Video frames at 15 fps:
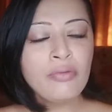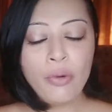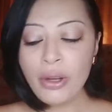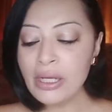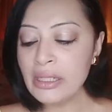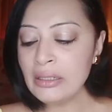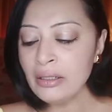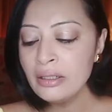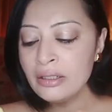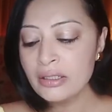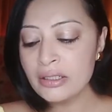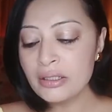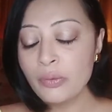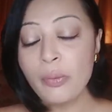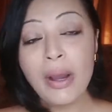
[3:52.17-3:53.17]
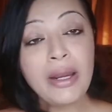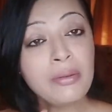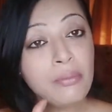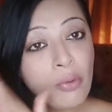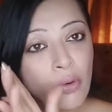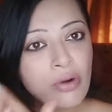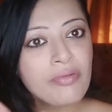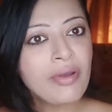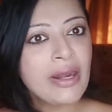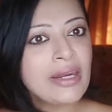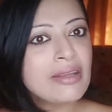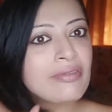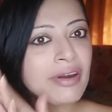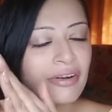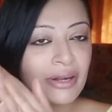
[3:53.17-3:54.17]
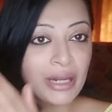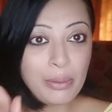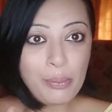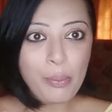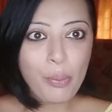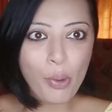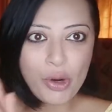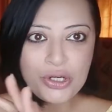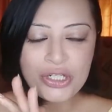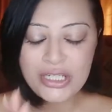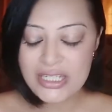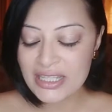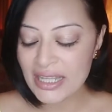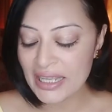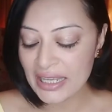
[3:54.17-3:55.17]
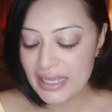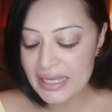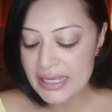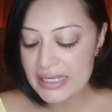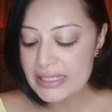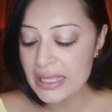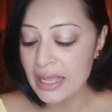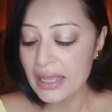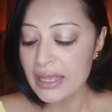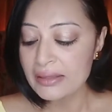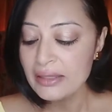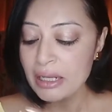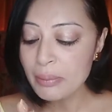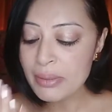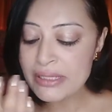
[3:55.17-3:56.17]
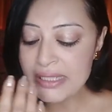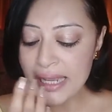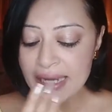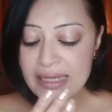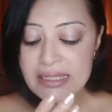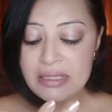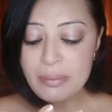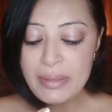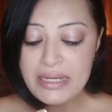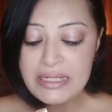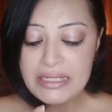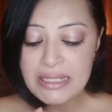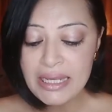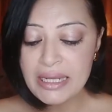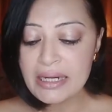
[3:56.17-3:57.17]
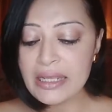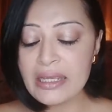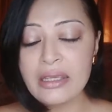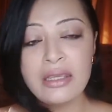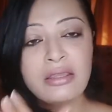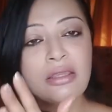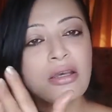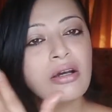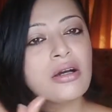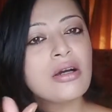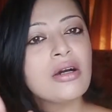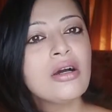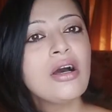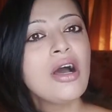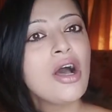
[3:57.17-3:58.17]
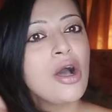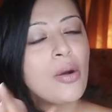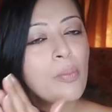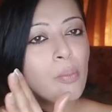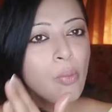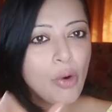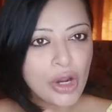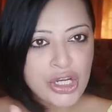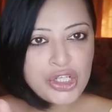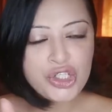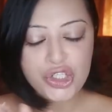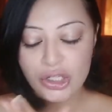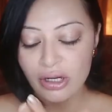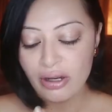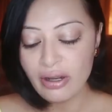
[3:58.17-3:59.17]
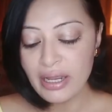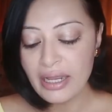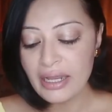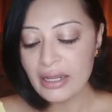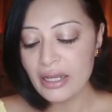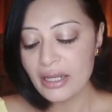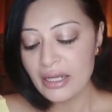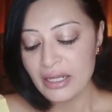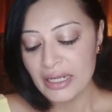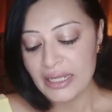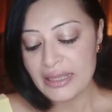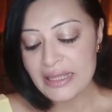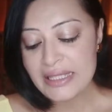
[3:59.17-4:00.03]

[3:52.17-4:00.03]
oil, one more very important thing is that besides maintaining the moisture in the